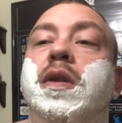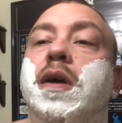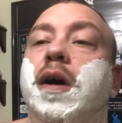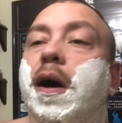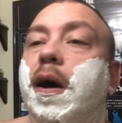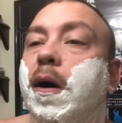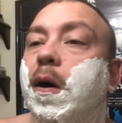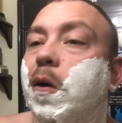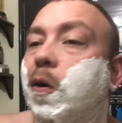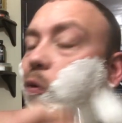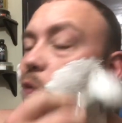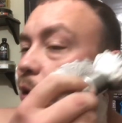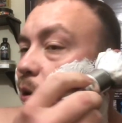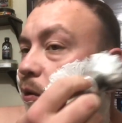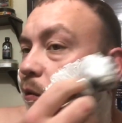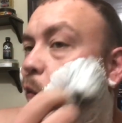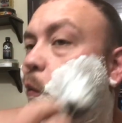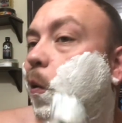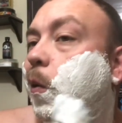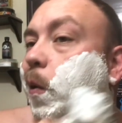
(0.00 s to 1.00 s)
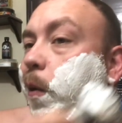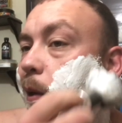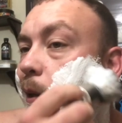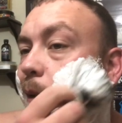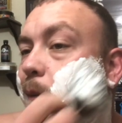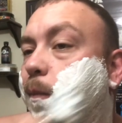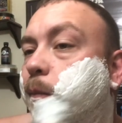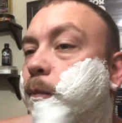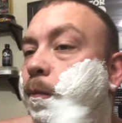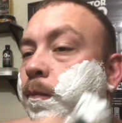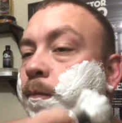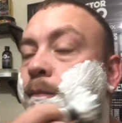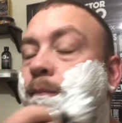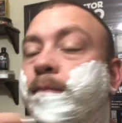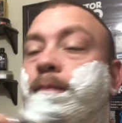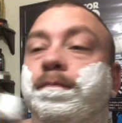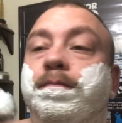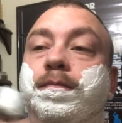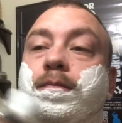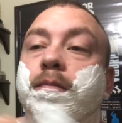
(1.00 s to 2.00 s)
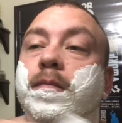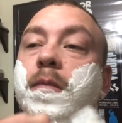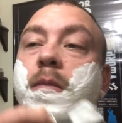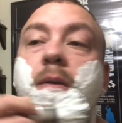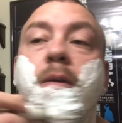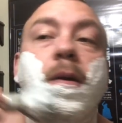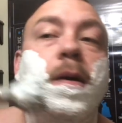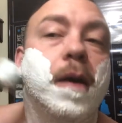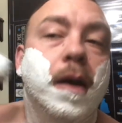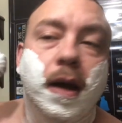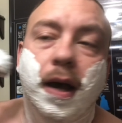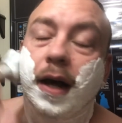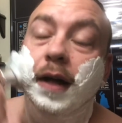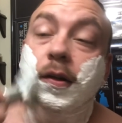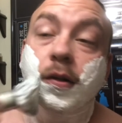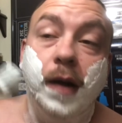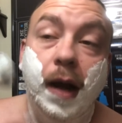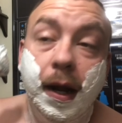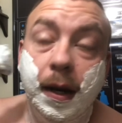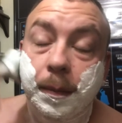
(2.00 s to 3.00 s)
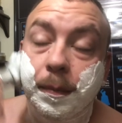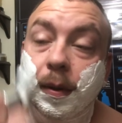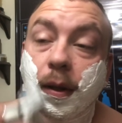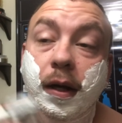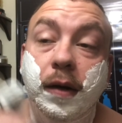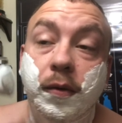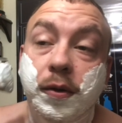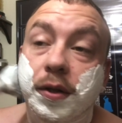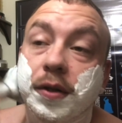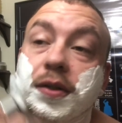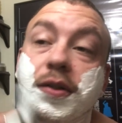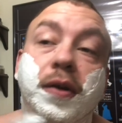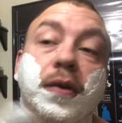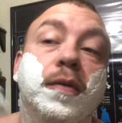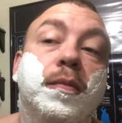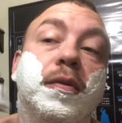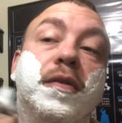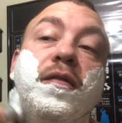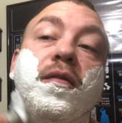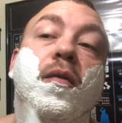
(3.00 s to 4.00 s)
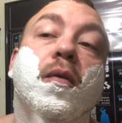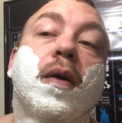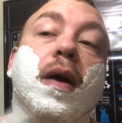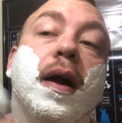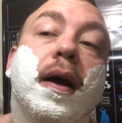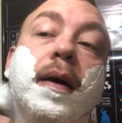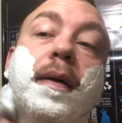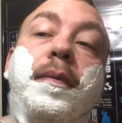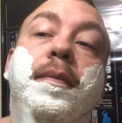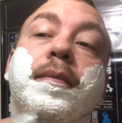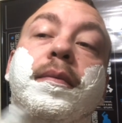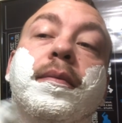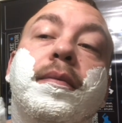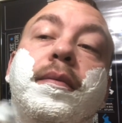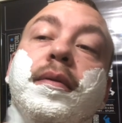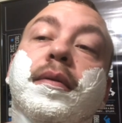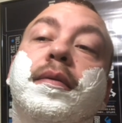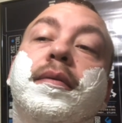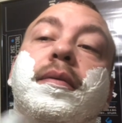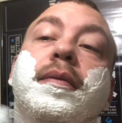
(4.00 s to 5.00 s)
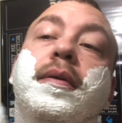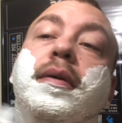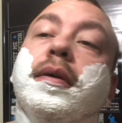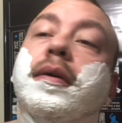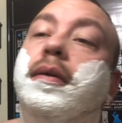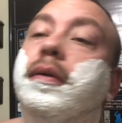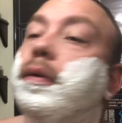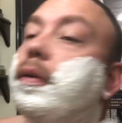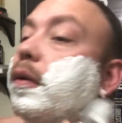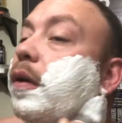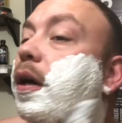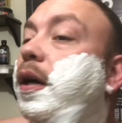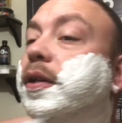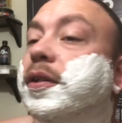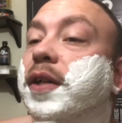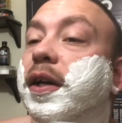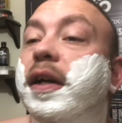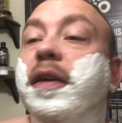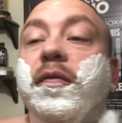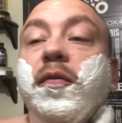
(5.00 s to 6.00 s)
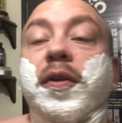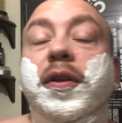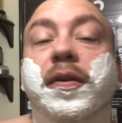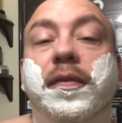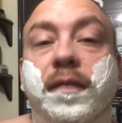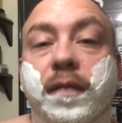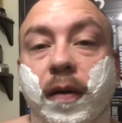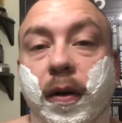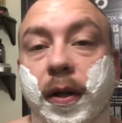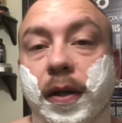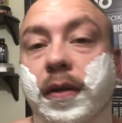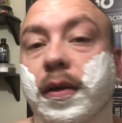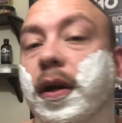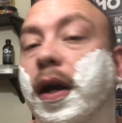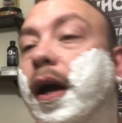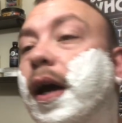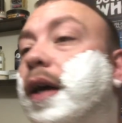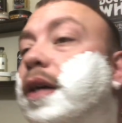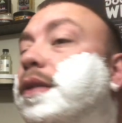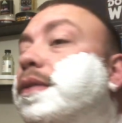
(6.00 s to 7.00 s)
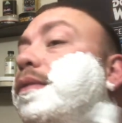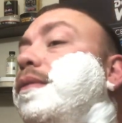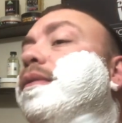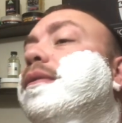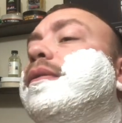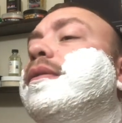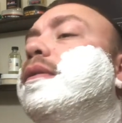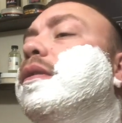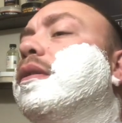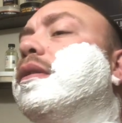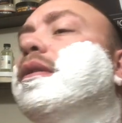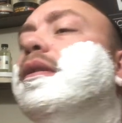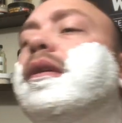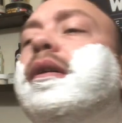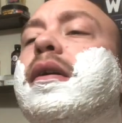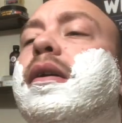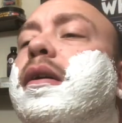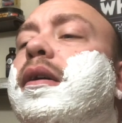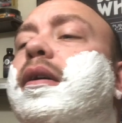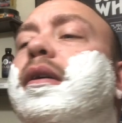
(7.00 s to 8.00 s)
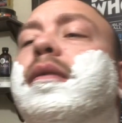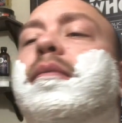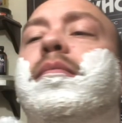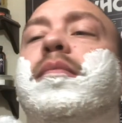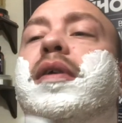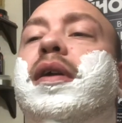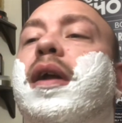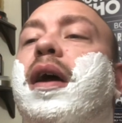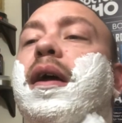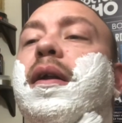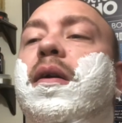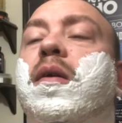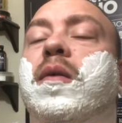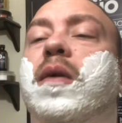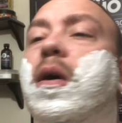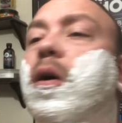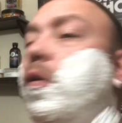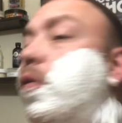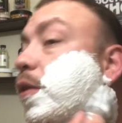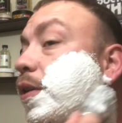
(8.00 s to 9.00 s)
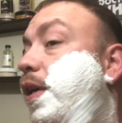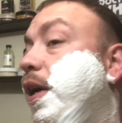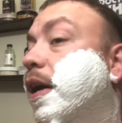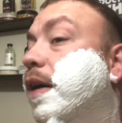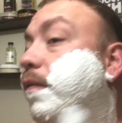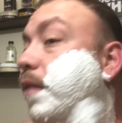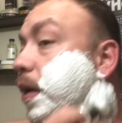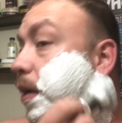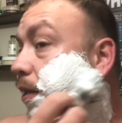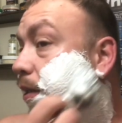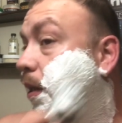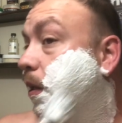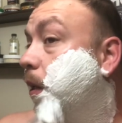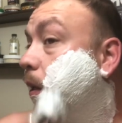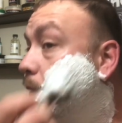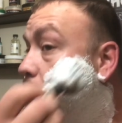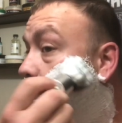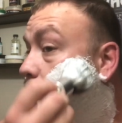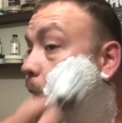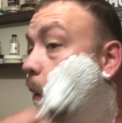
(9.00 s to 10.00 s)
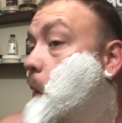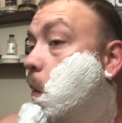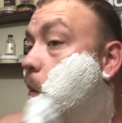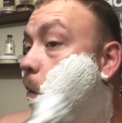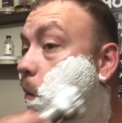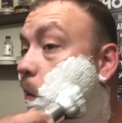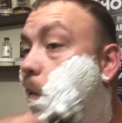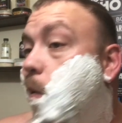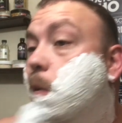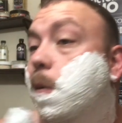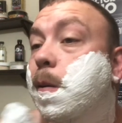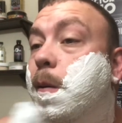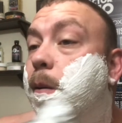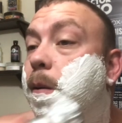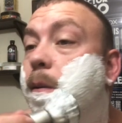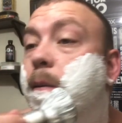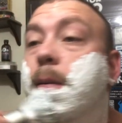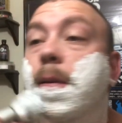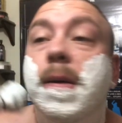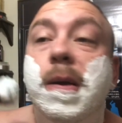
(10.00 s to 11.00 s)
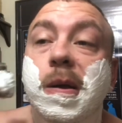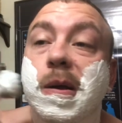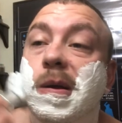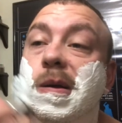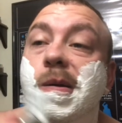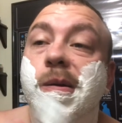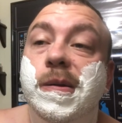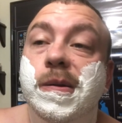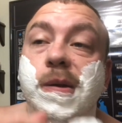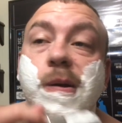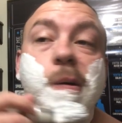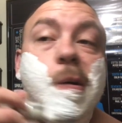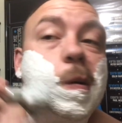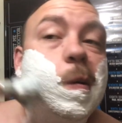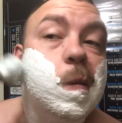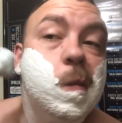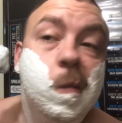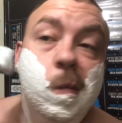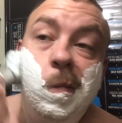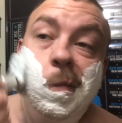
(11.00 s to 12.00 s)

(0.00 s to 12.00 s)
I always worry. I try to play with the soap before I shave with it in front of you guys, but I don't always have that chance. So